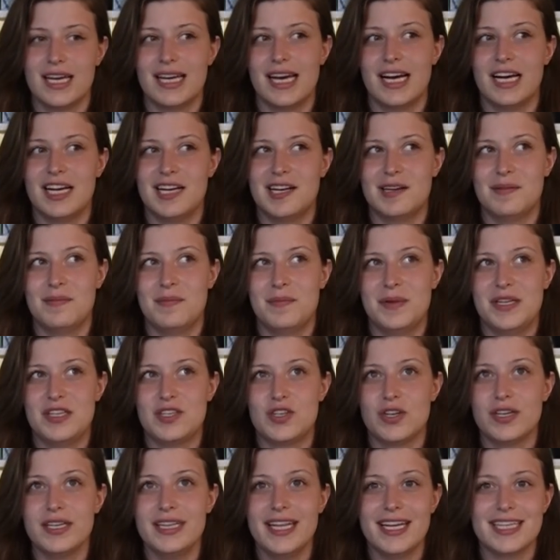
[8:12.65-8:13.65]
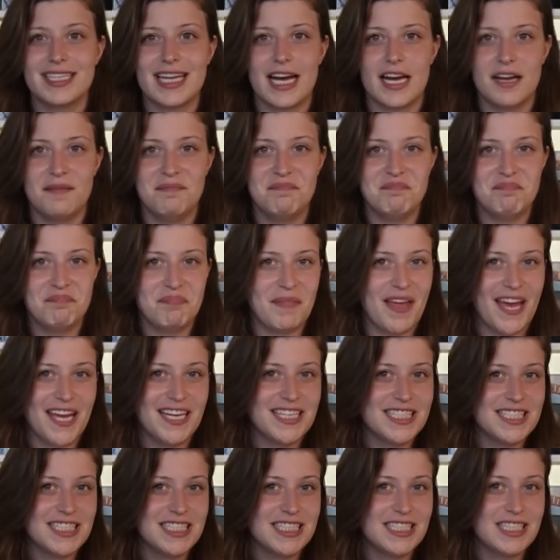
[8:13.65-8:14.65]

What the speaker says: But during that time, I